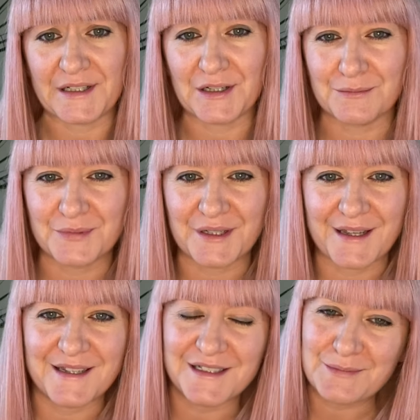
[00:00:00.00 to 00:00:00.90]

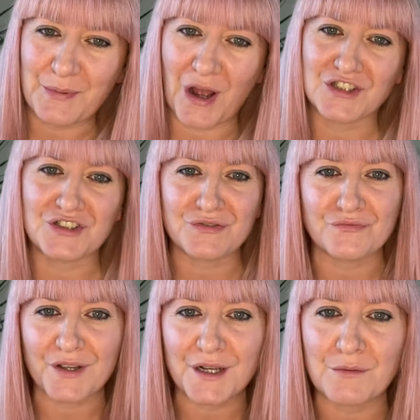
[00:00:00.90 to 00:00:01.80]
complicated, but I just
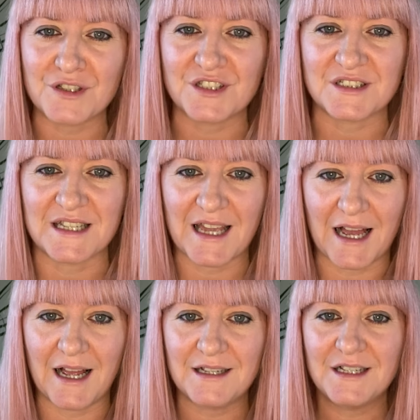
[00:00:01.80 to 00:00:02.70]
really want you to
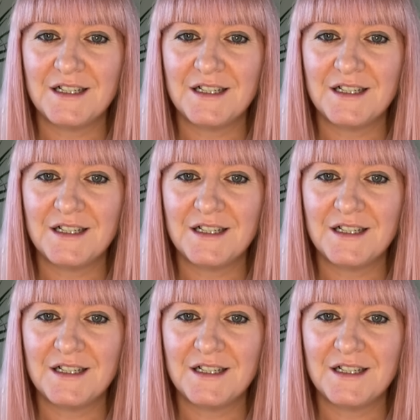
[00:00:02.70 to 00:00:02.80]
get